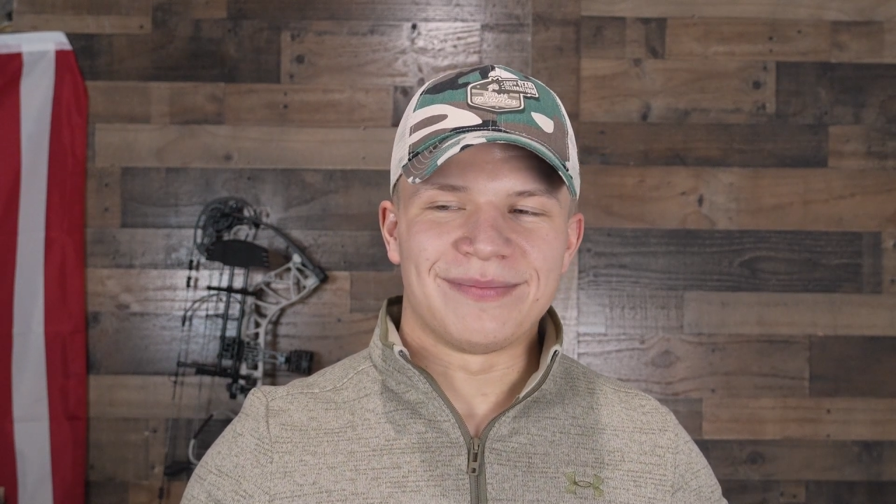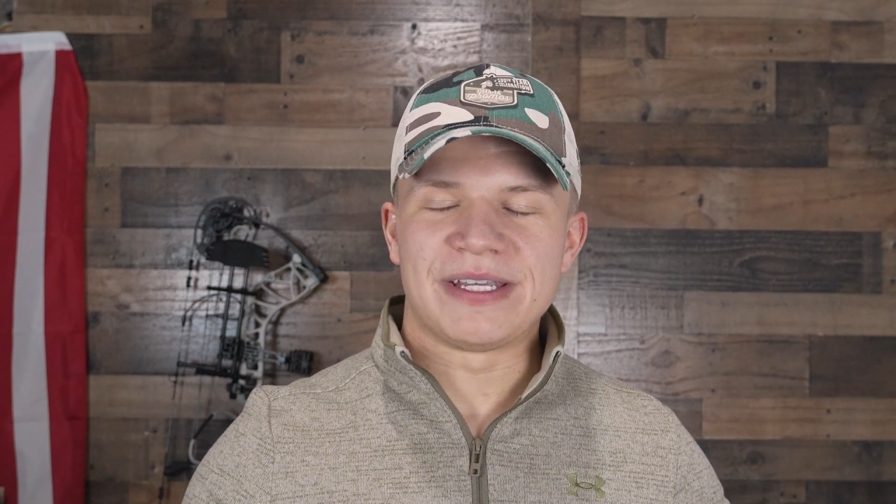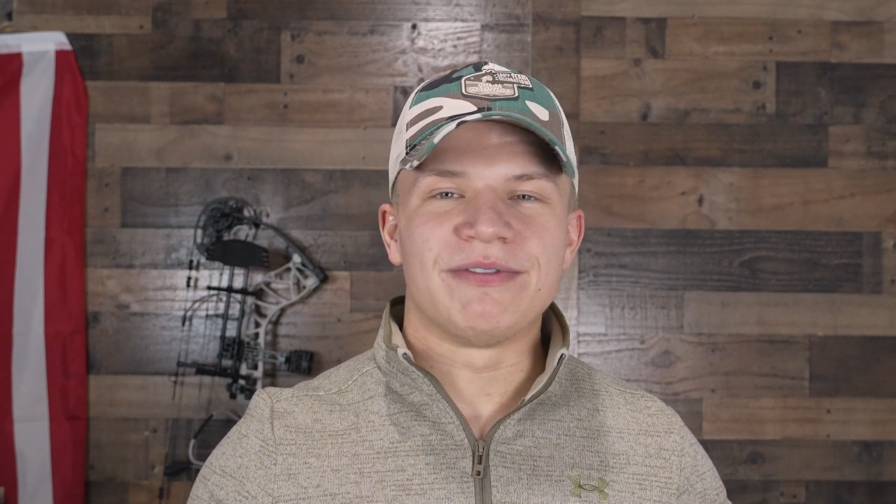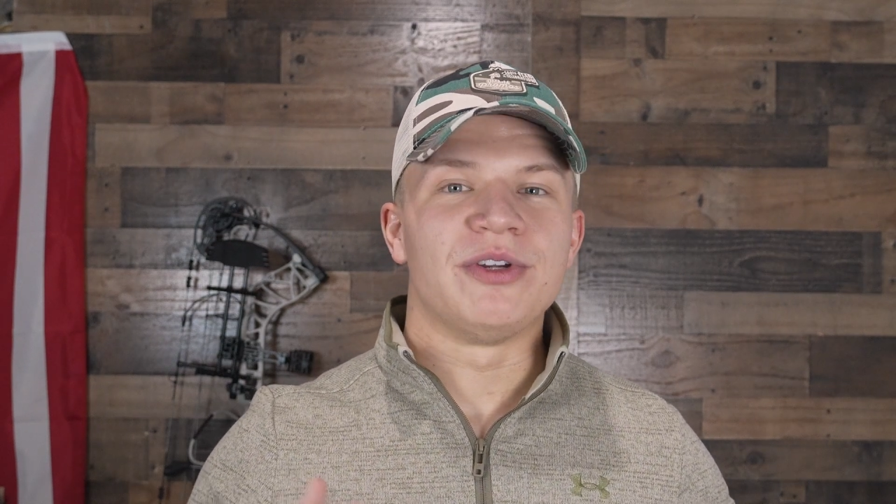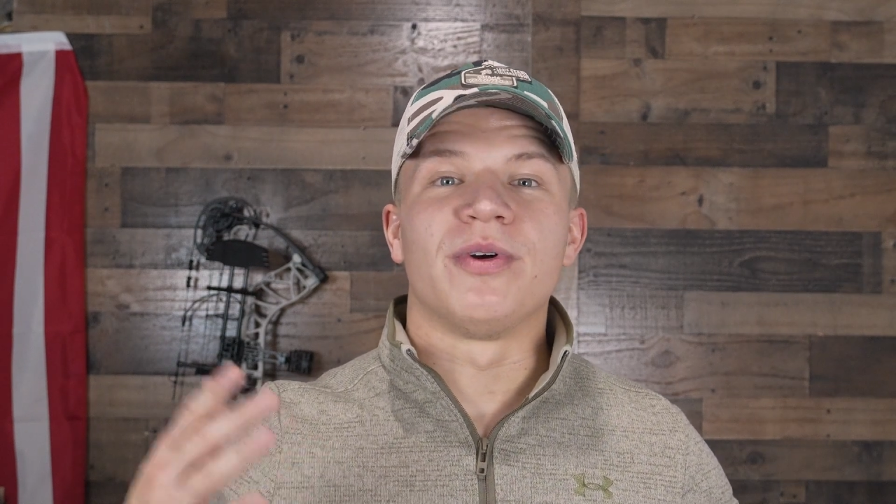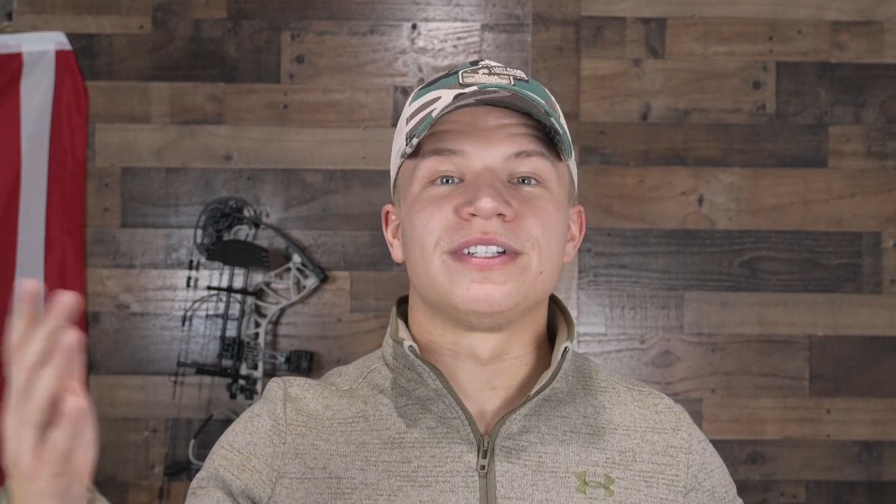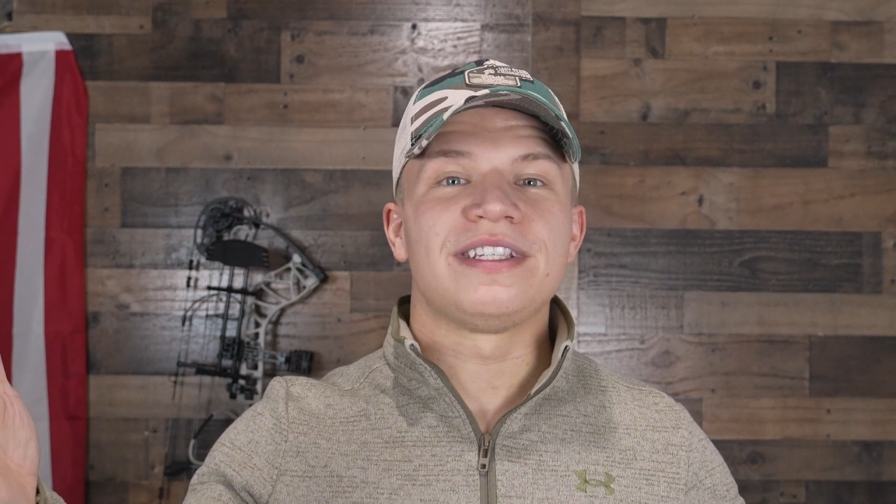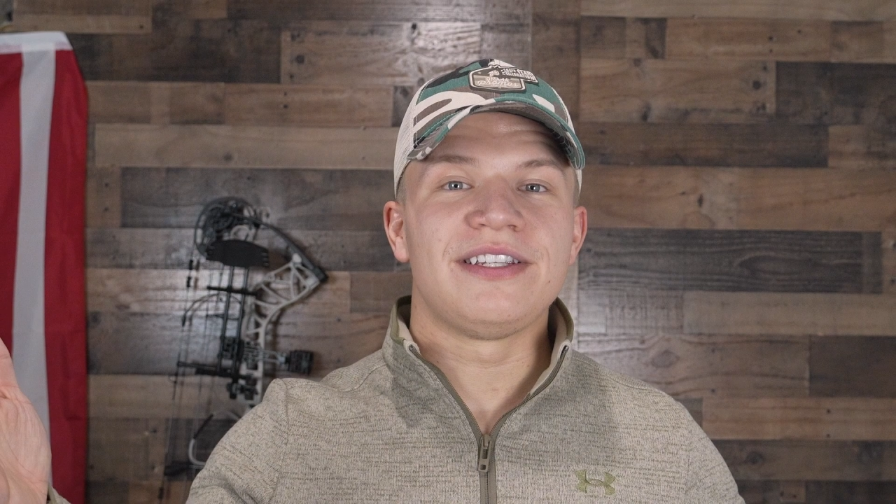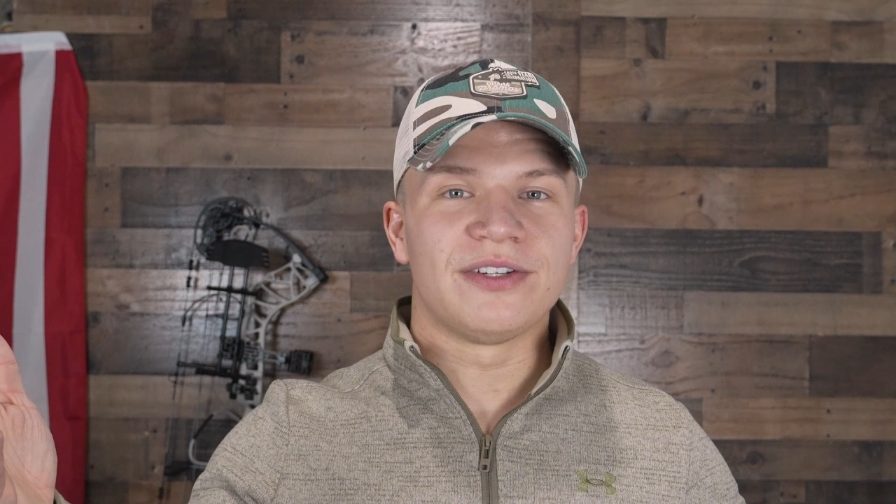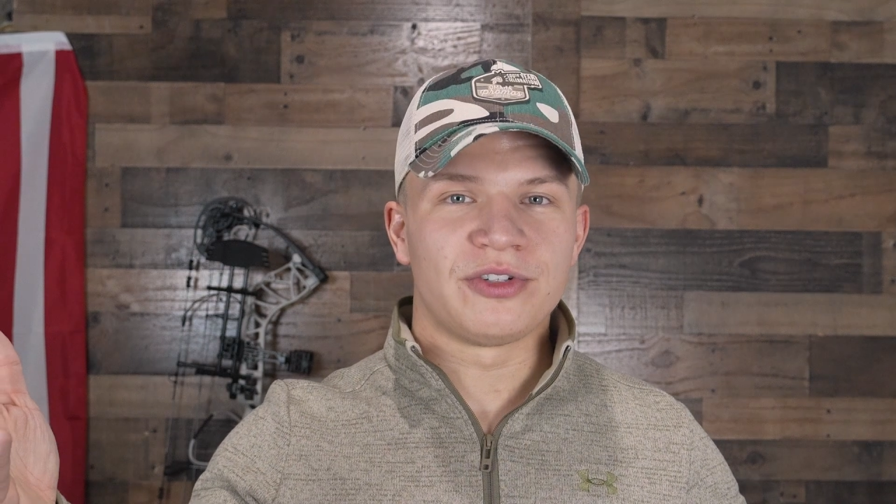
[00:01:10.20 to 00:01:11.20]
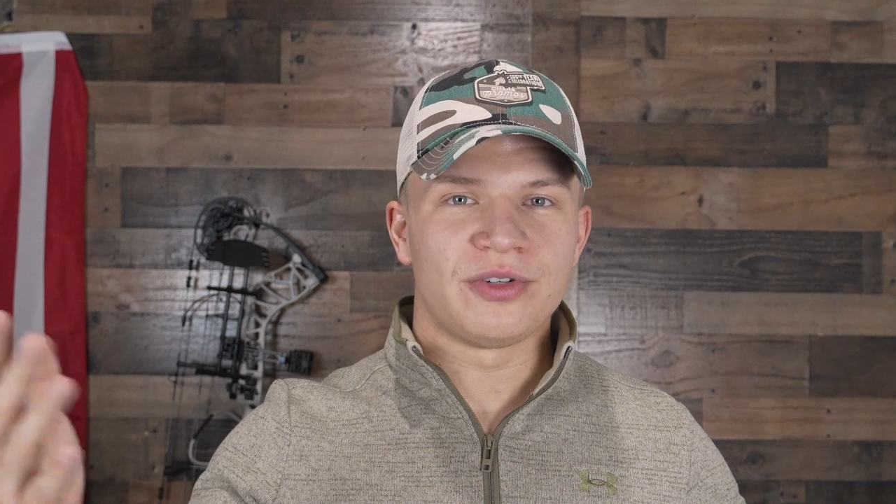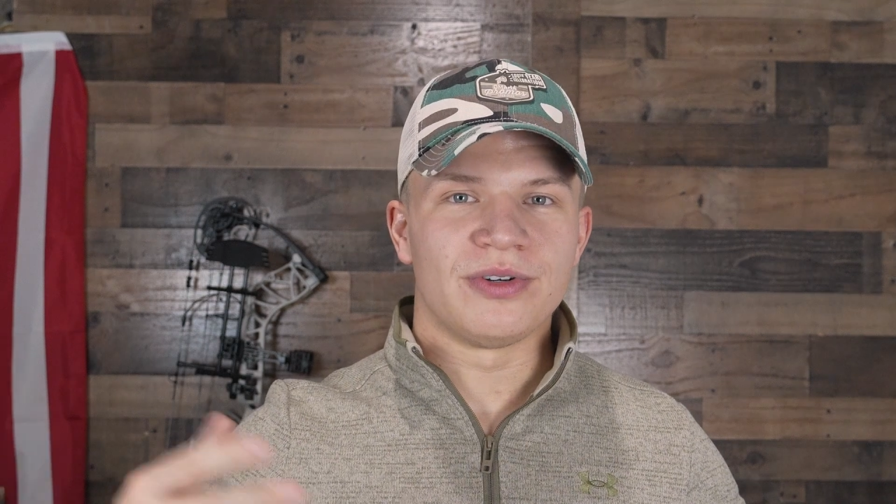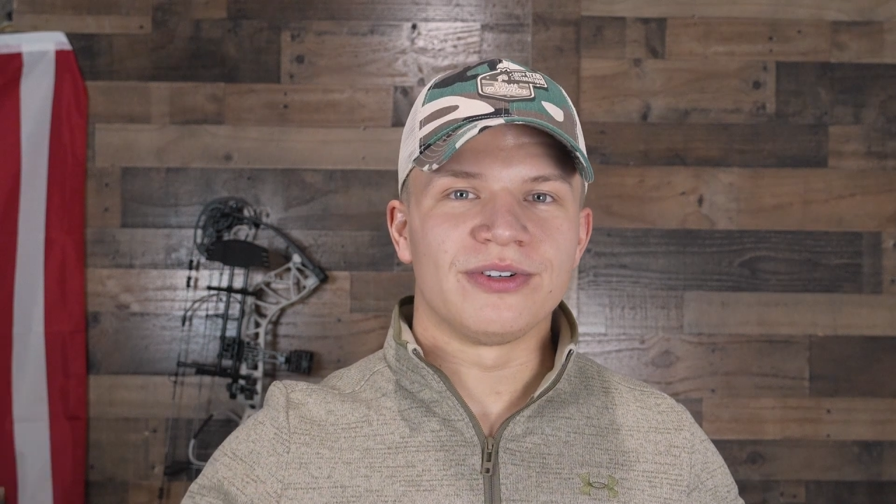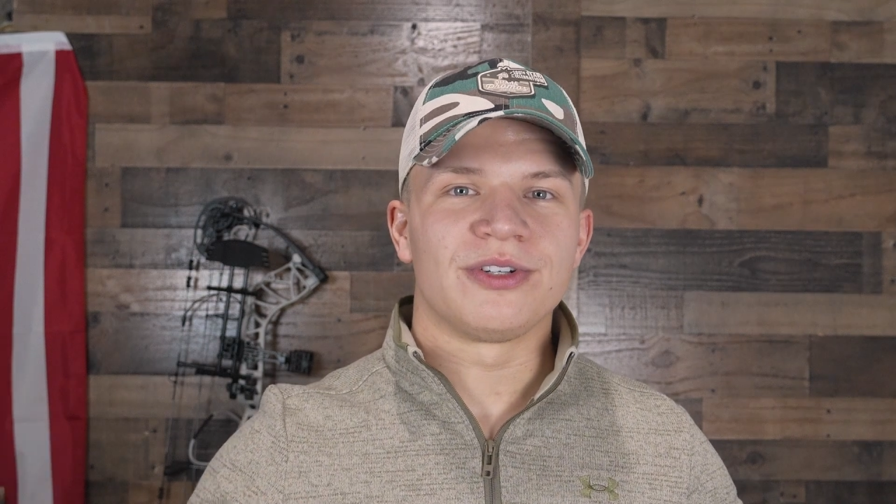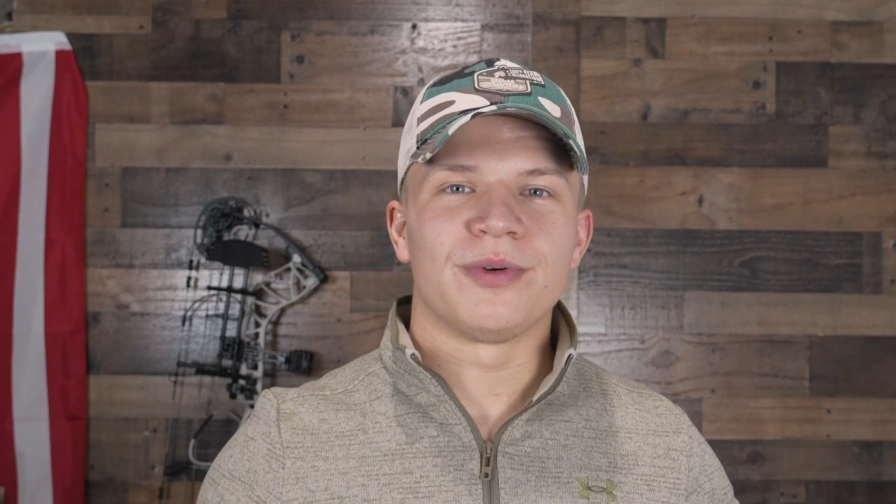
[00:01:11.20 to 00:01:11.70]
even who are seasoned
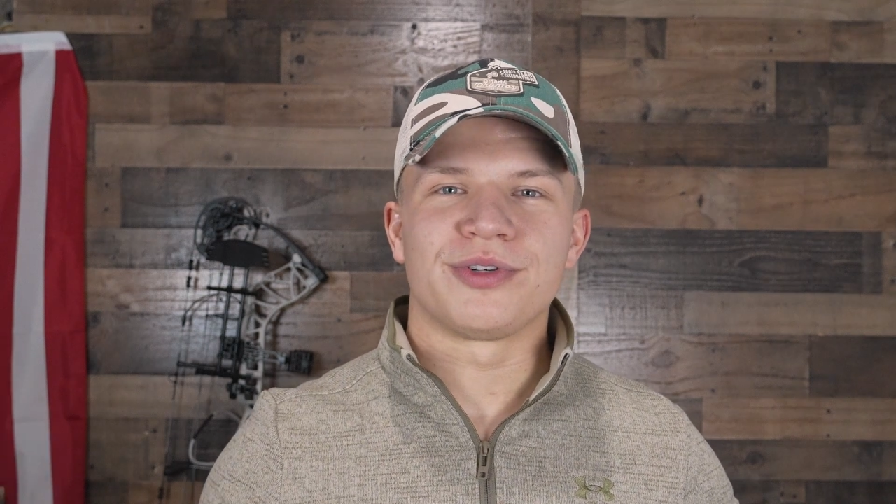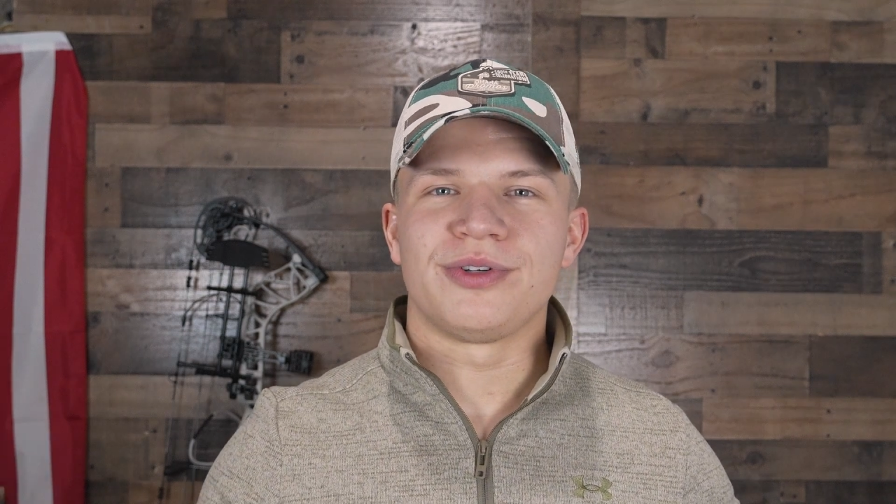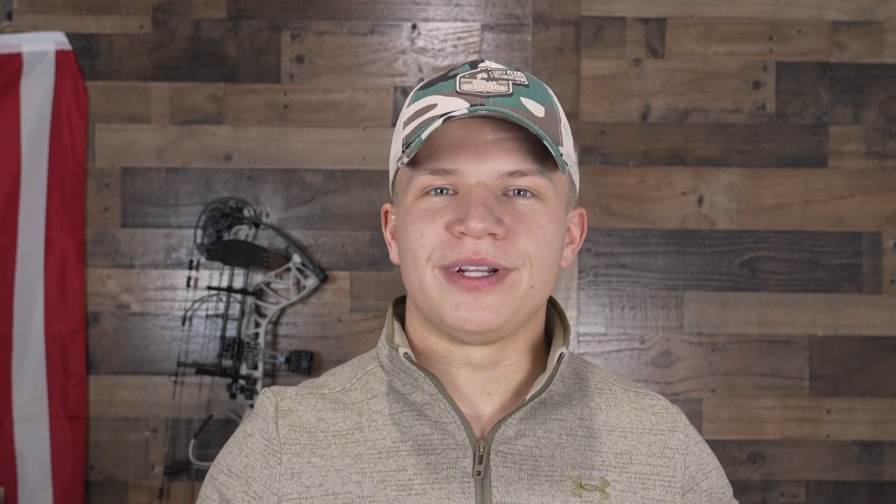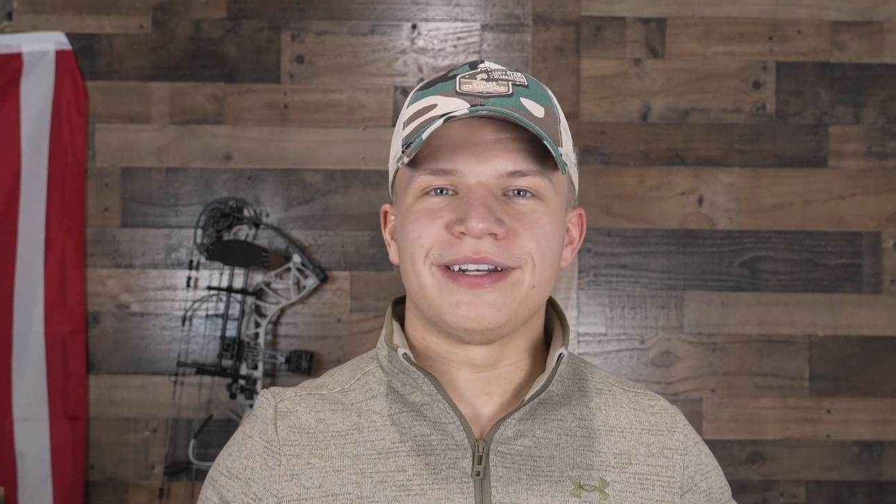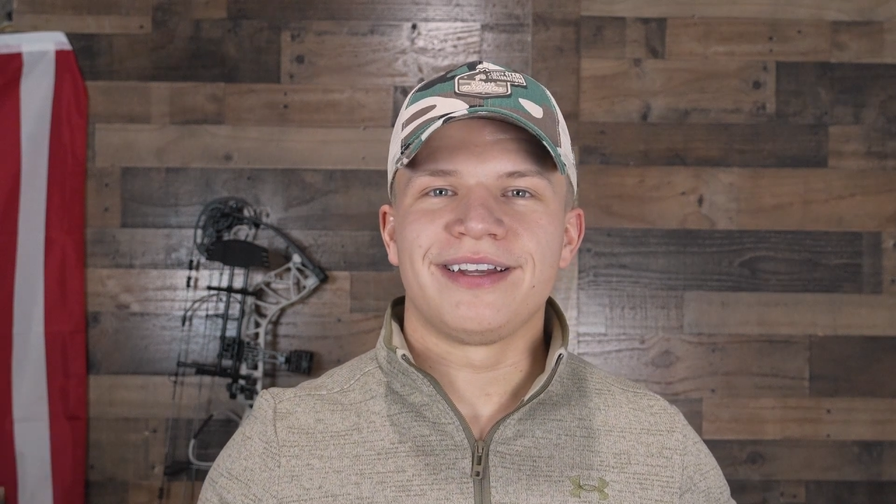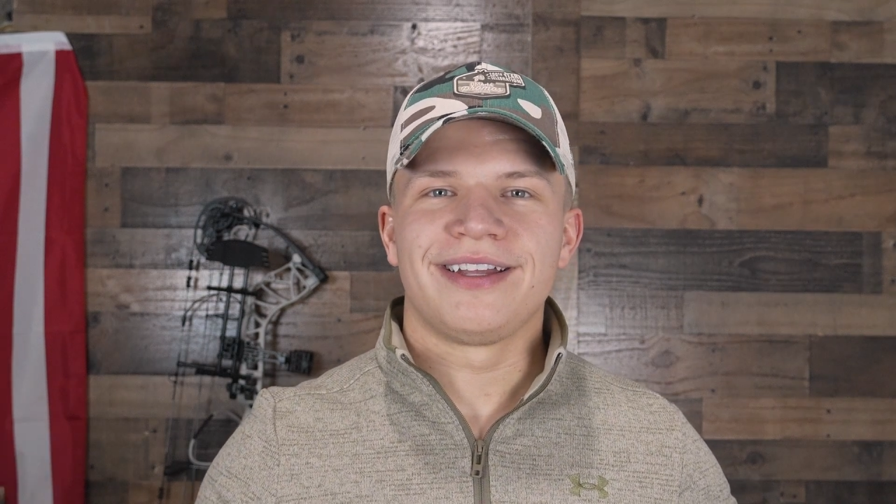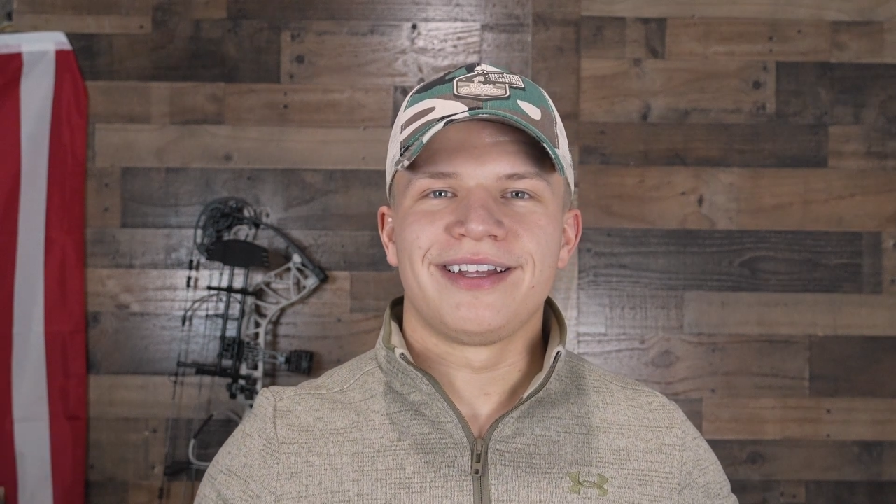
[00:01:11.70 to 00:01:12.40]
shooters who are shooting